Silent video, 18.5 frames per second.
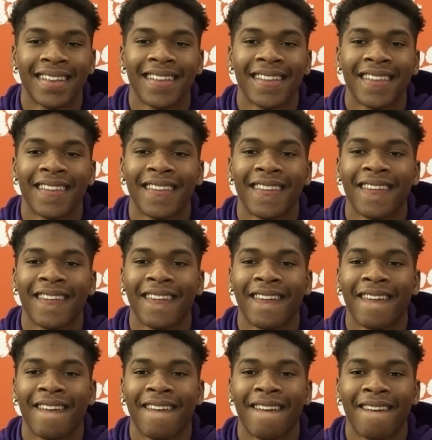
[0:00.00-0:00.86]
how,
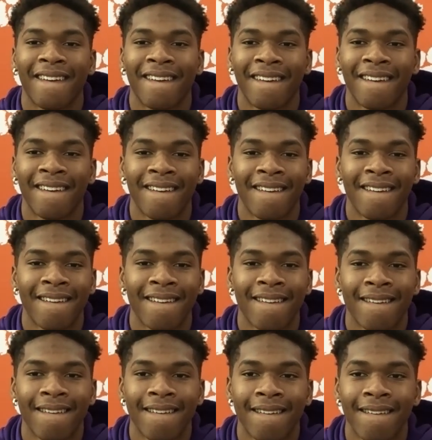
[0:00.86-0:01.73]
what's it been like
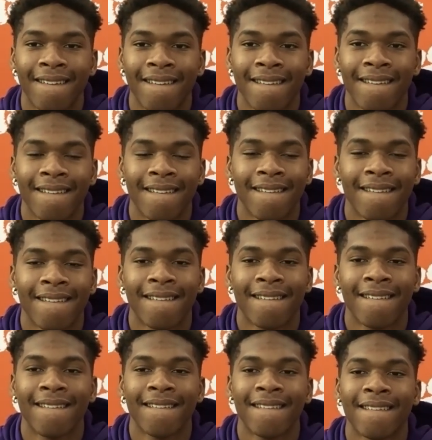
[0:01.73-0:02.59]
to kind
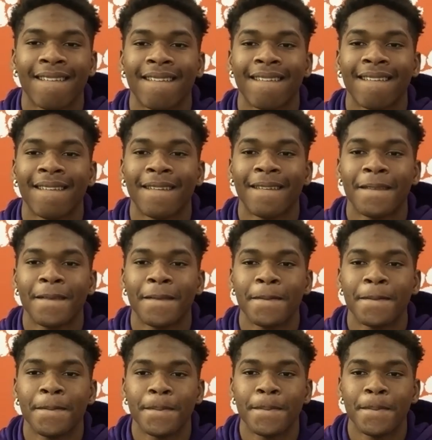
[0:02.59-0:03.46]
of go through this first
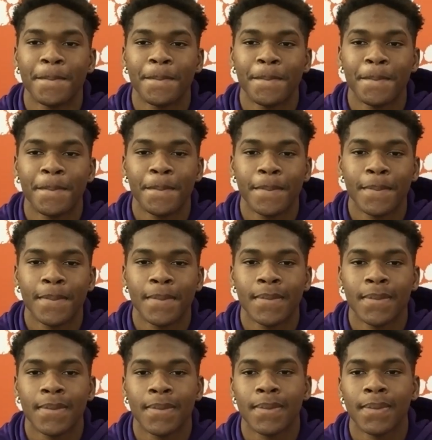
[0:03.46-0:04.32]
season with them and
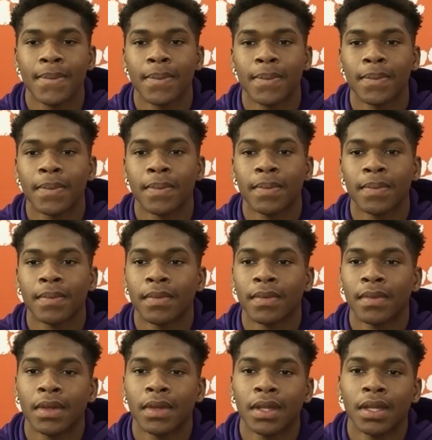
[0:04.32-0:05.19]
have them there with you?
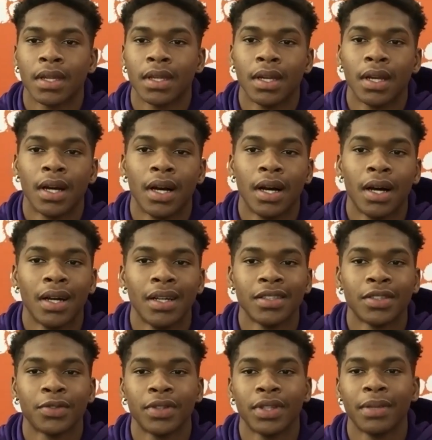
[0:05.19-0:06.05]
Uh,
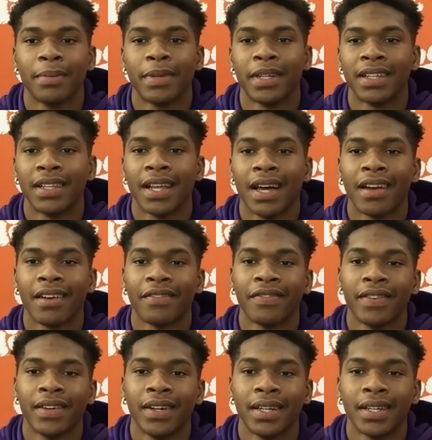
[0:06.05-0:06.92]
it's really been a lot
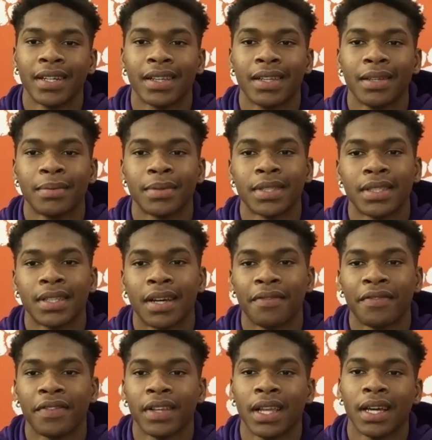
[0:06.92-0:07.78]
of fun. Clemson,
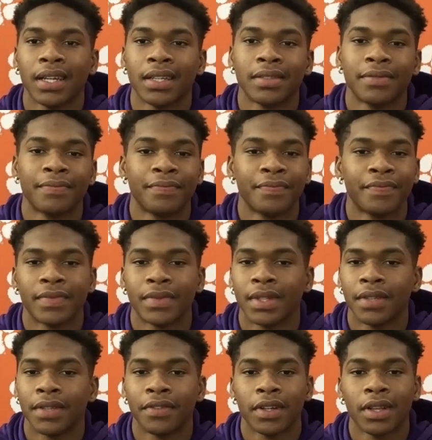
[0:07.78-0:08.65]
I feel like
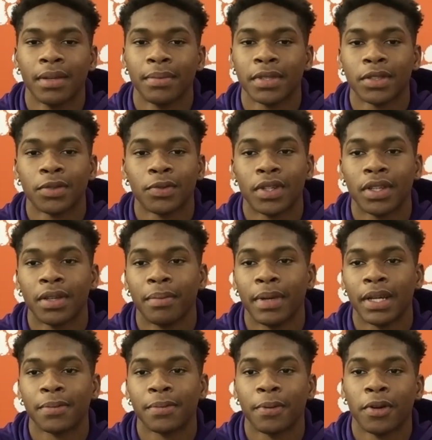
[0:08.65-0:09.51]
Clemson's one of the
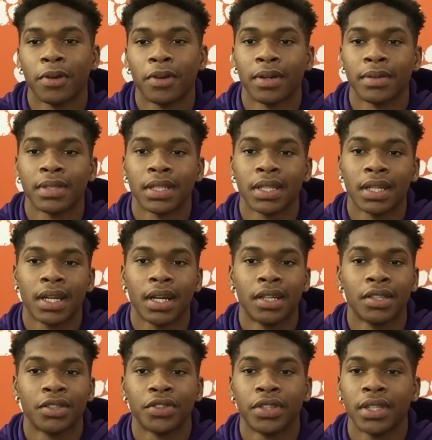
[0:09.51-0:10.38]
best programs in the
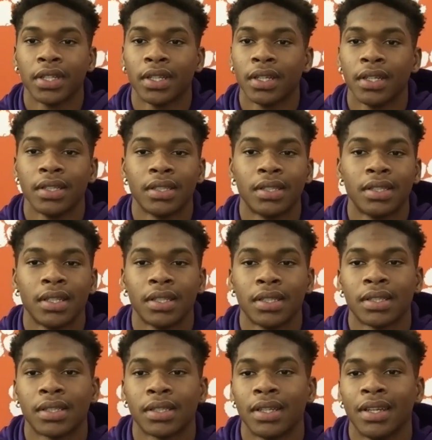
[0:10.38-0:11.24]
country. It's
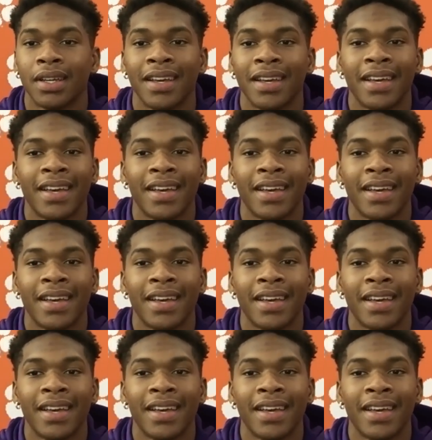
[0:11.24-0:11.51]
just